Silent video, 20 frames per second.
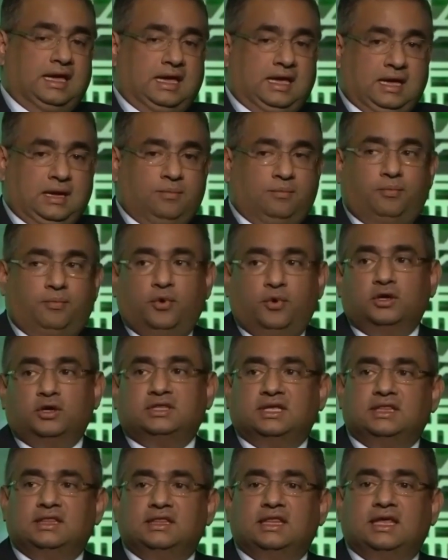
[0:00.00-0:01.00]
both
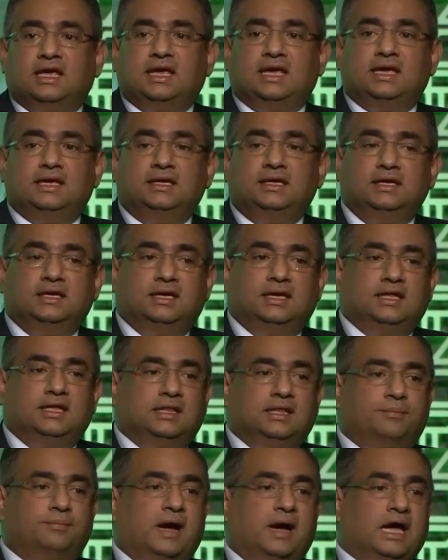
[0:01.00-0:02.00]
in the
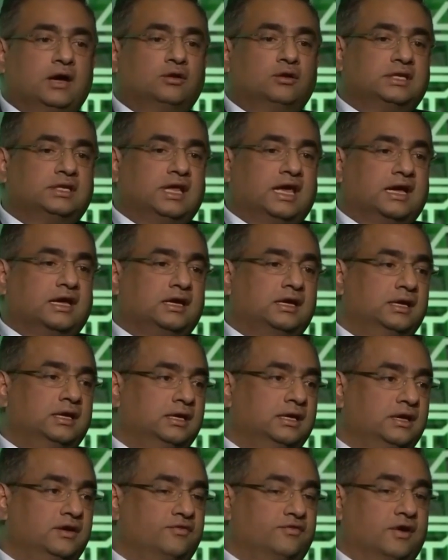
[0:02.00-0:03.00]
biotech
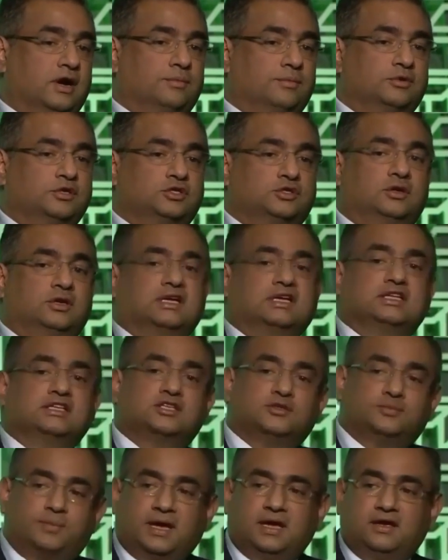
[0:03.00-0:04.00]
pharmaceutical
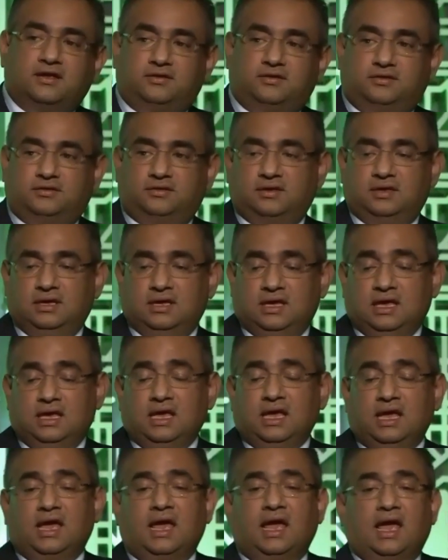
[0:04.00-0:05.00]
space,
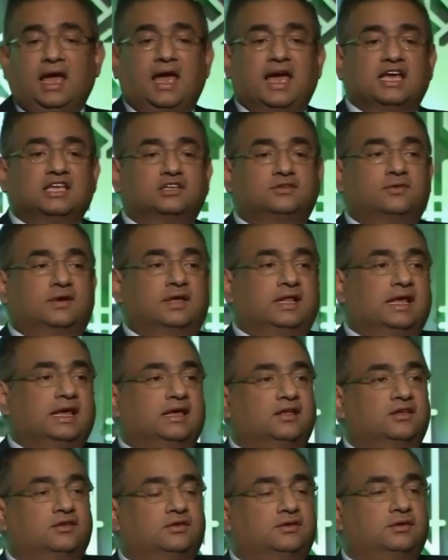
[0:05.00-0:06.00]
as well
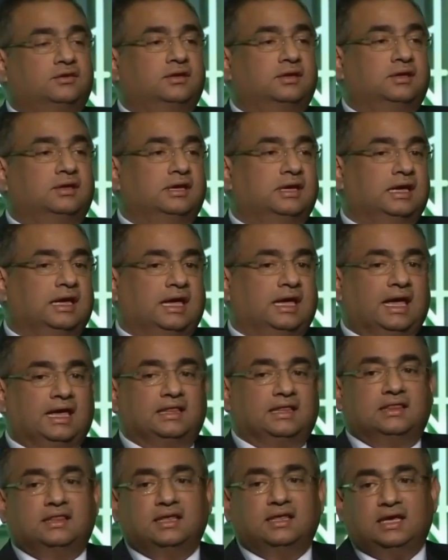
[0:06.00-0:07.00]
as
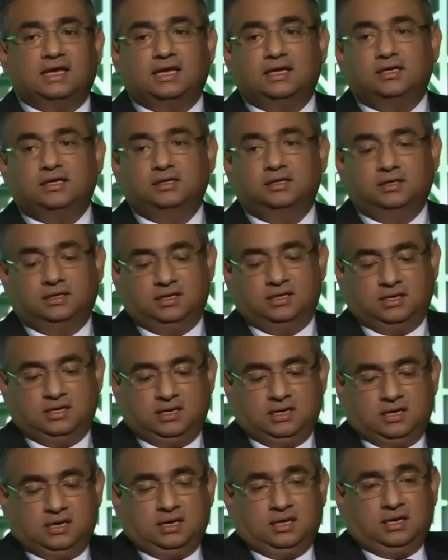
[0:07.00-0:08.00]
in the
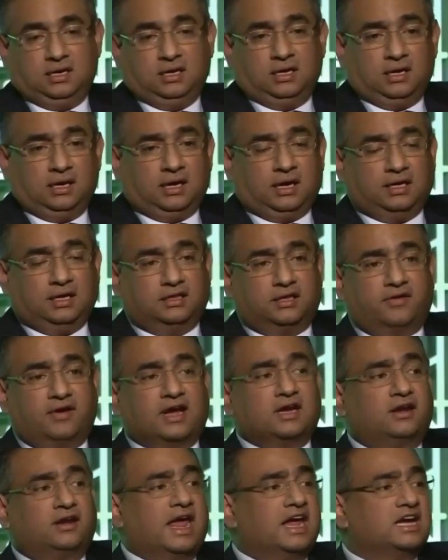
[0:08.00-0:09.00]

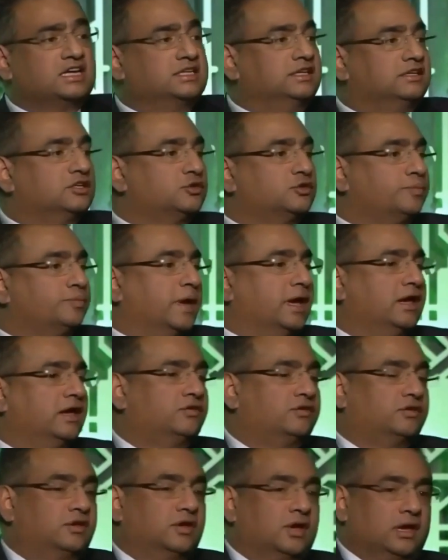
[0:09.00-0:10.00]
recreational
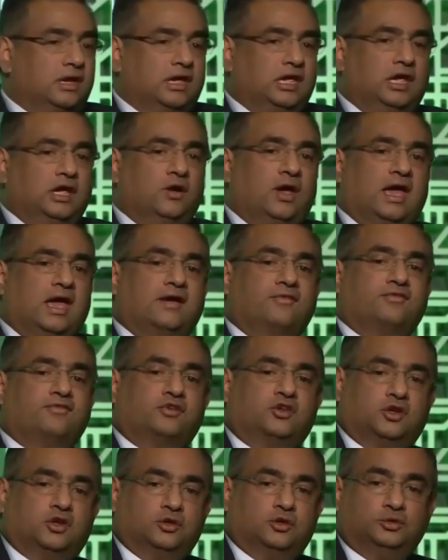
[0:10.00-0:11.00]
space. You have
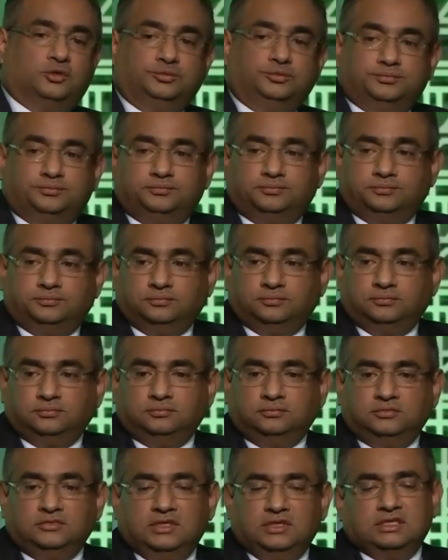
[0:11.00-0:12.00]
to
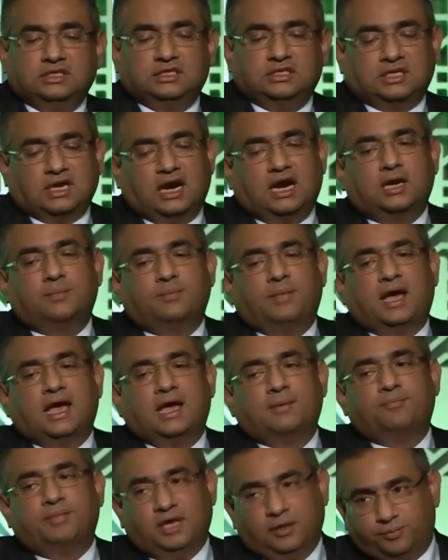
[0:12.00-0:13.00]
start by
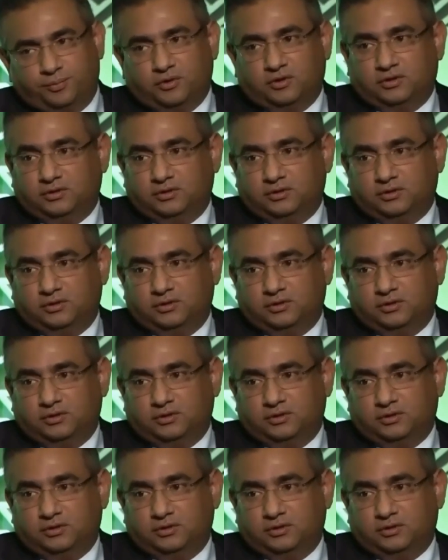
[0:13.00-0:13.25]
people.